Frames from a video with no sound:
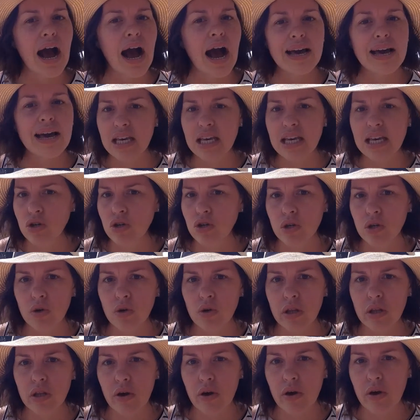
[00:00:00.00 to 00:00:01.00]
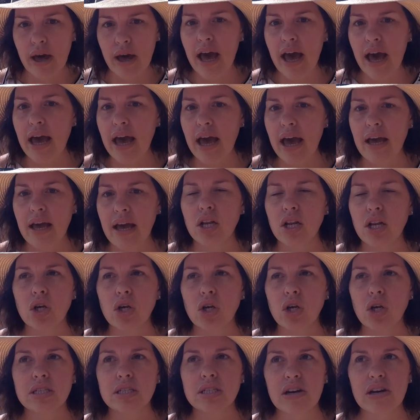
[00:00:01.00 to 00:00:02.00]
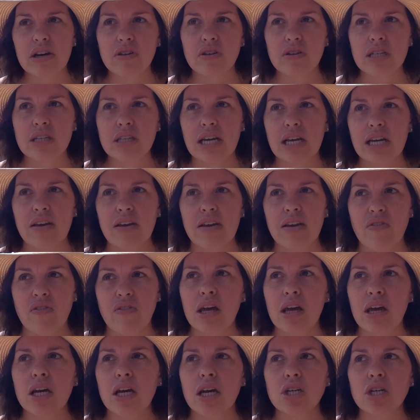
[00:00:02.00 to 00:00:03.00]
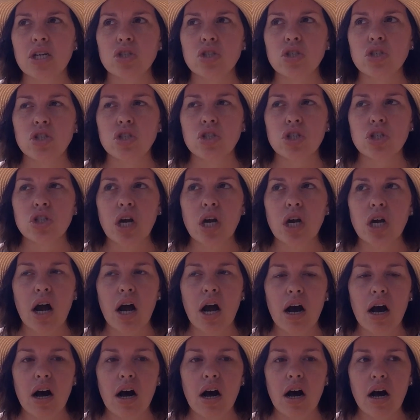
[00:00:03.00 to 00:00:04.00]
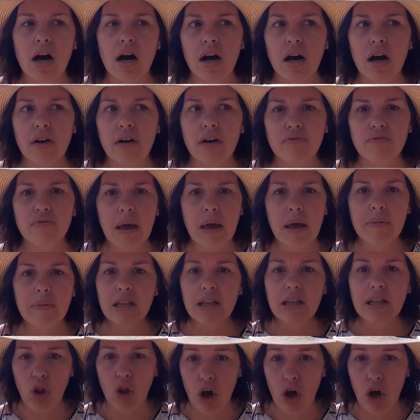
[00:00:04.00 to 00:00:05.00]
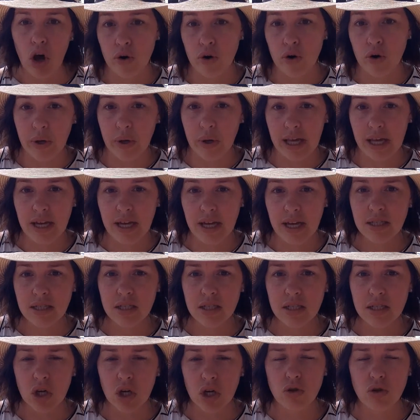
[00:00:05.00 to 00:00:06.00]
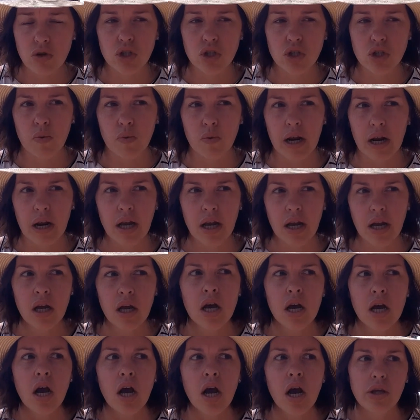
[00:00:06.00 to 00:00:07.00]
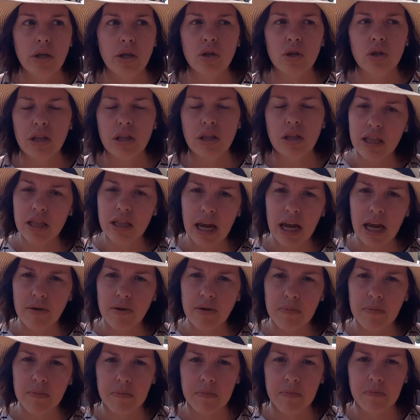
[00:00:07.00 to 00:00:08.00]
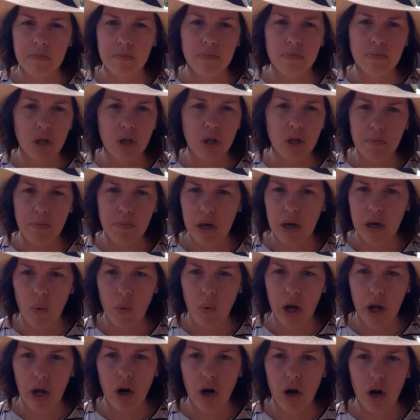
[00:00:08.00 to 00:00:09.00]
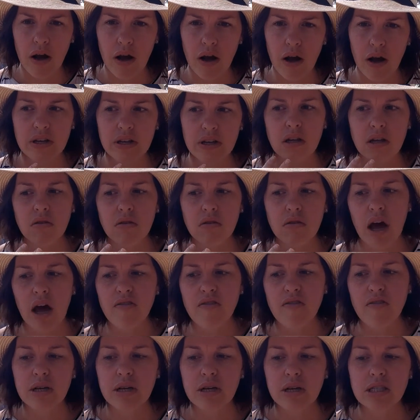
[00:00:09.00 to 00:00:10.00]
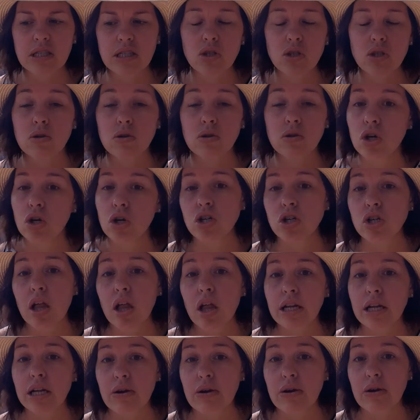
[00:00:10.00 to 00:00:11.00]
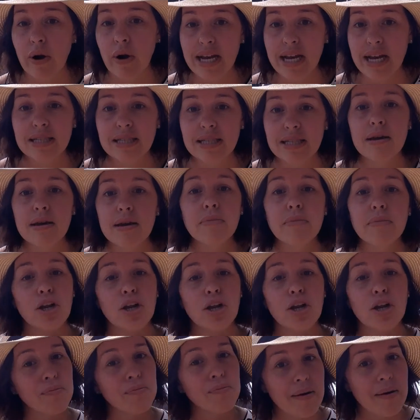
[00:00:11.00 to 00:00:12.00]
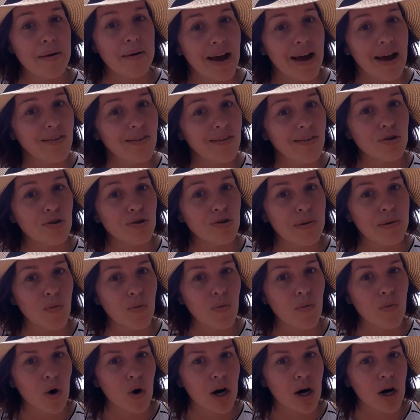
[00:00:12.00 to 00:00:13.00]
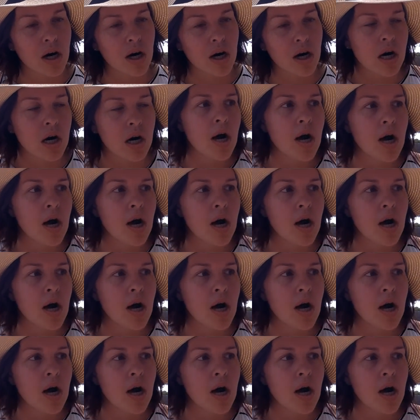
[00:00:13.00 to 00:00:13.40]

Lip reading: I think you're totally okay. And you can definitely take advantage of maybe the longer weekend to host your wedding. The only thing that I would, be aware of is a lot of places do charge holiday rates, meaning you might pay a little bit more,